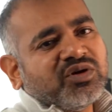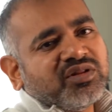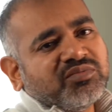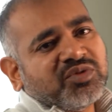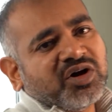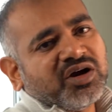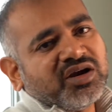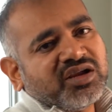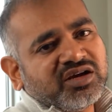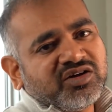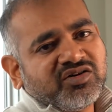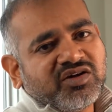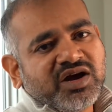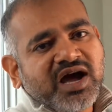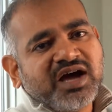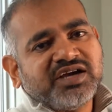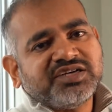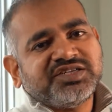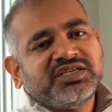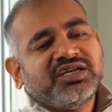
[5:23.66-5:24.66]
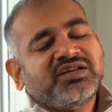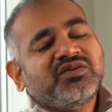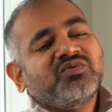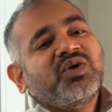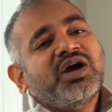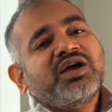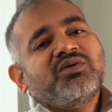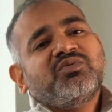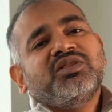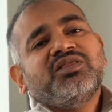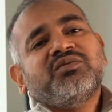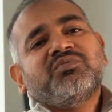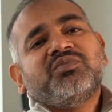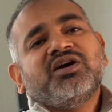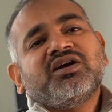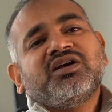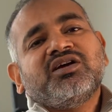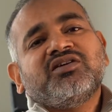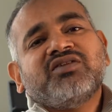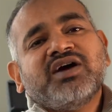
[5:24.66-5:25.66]
the market crash, and right when the
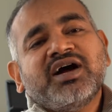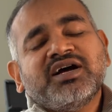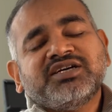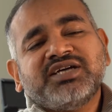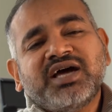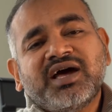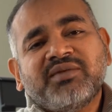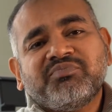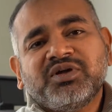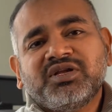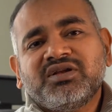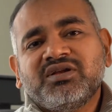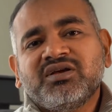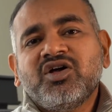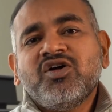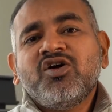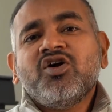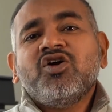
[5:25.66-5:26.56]
market crash happened,